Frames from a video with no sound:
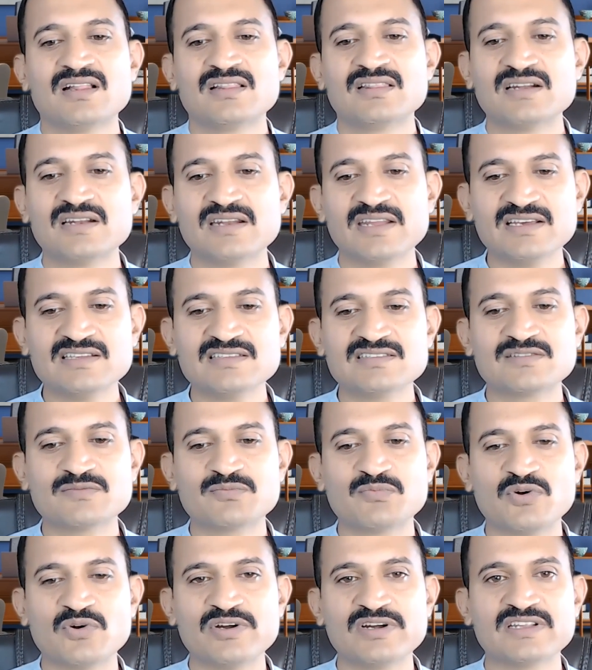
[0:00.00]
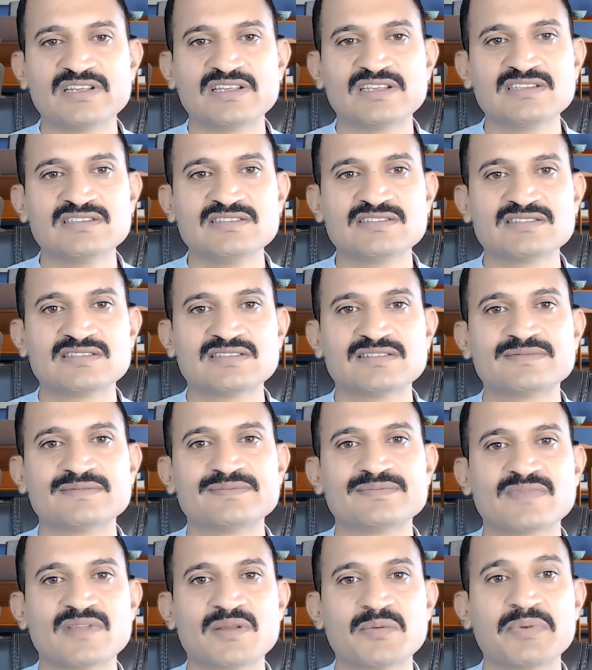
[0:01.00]
The next point is
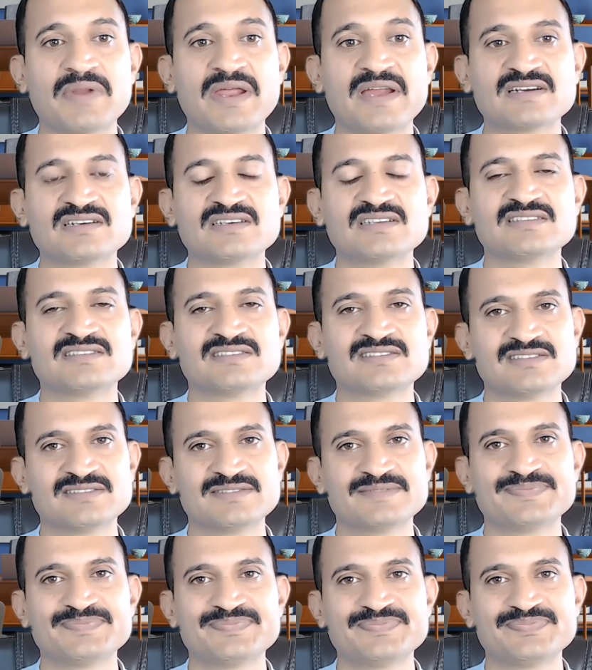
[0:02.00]
practice.